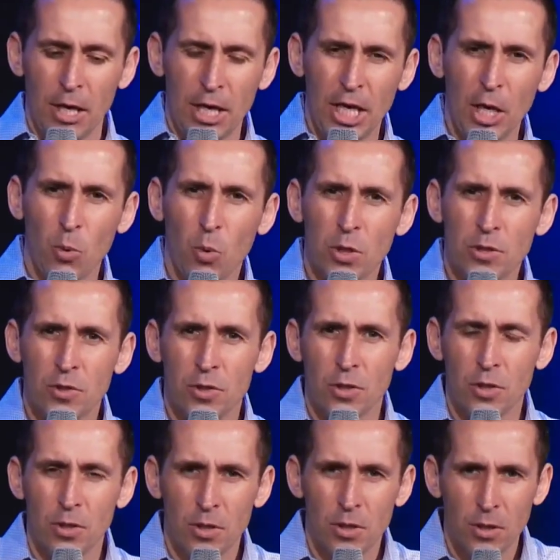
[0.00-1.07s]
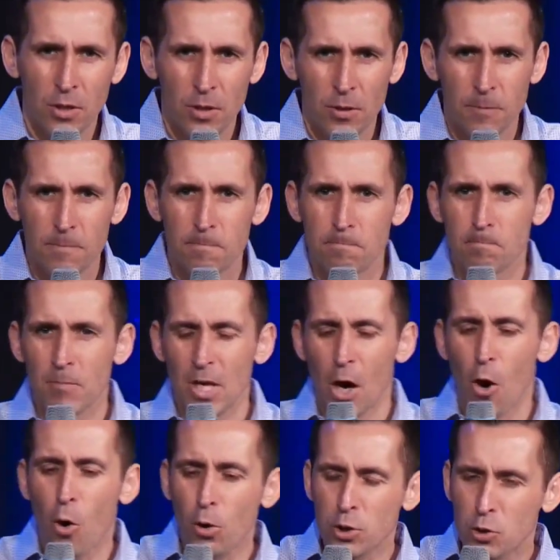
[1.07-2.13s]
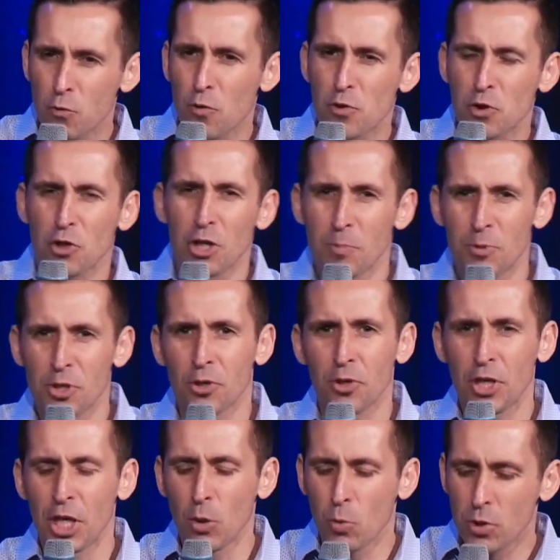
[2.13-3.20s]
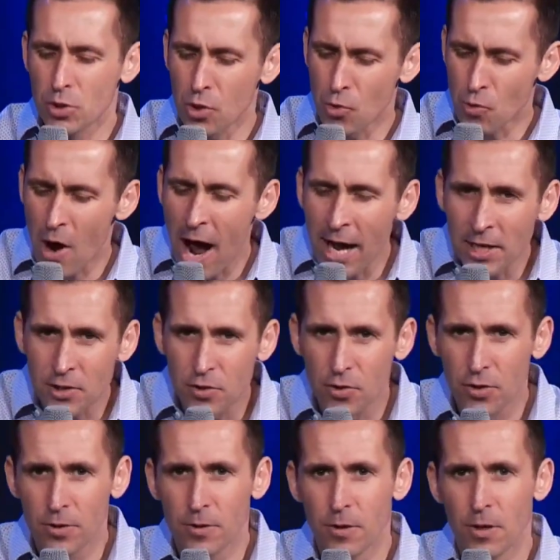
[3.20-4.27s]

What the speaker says: he would hold to the scripture. He would write